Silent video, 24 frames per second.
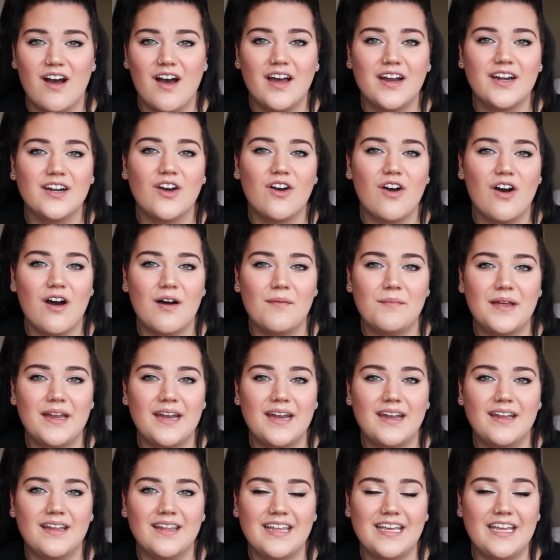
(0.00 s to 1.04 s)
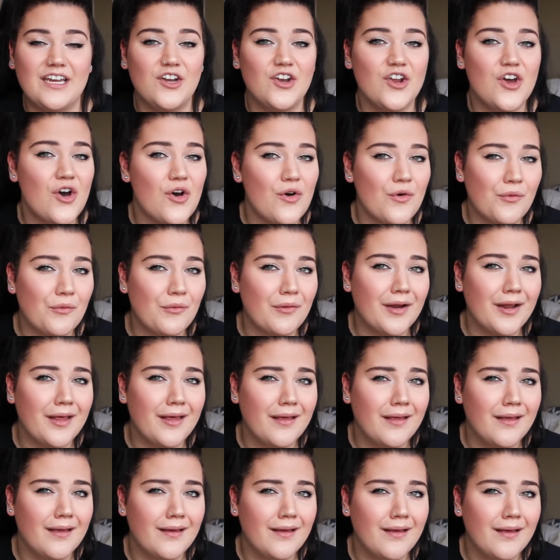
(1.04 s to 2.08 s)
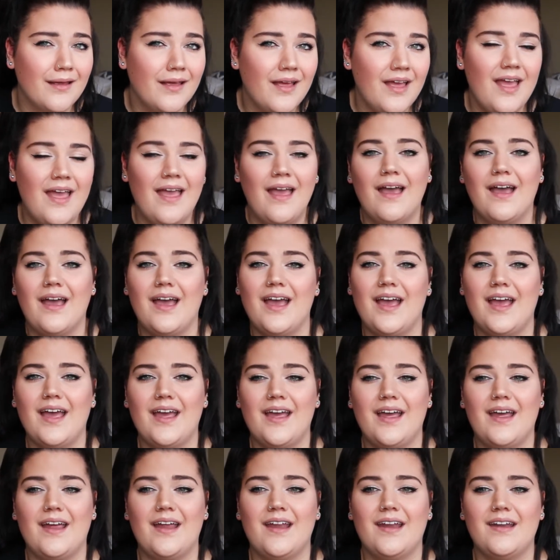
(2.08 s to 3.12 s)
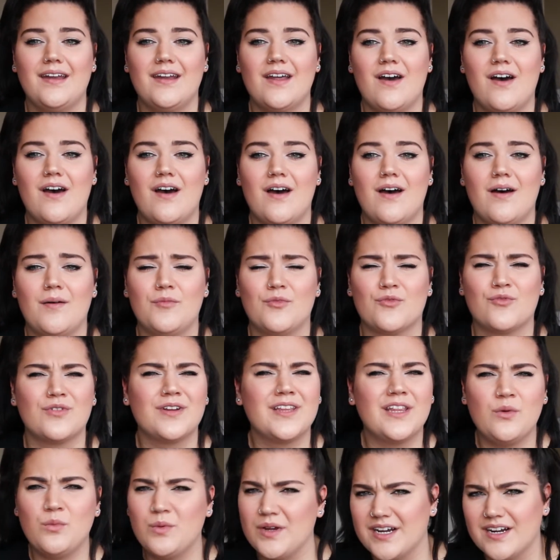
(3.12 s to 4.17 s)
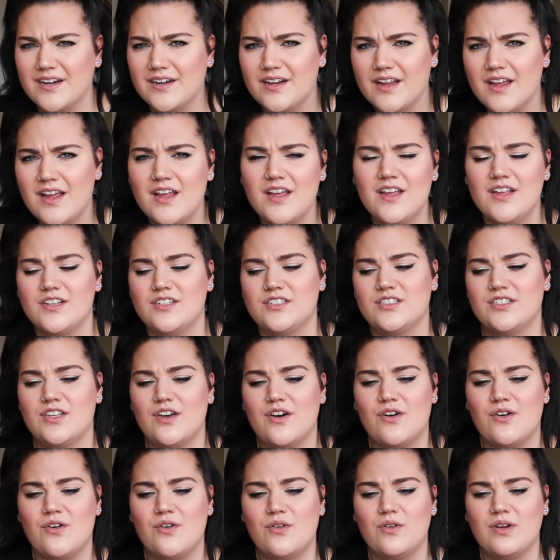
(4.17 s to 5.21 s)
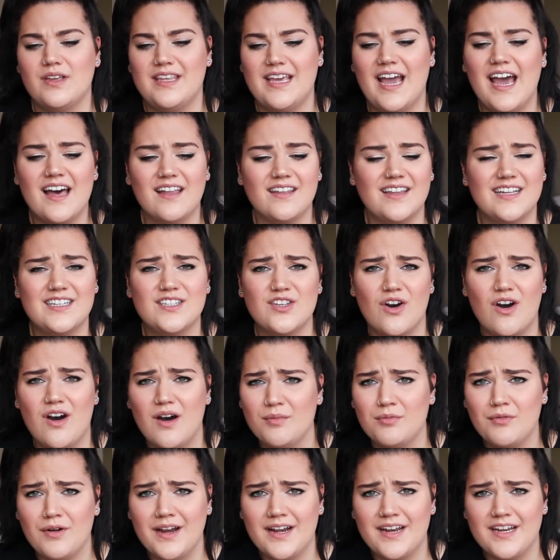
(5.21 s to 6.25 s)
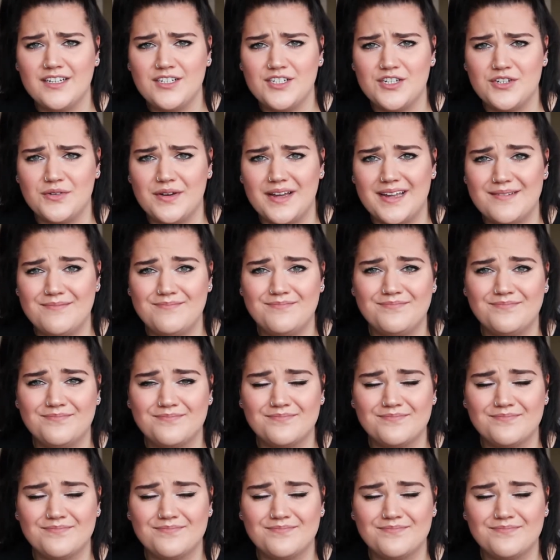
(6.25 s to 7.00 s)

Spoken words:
uncommonly known and really weird. So yeah, let's hop right into it.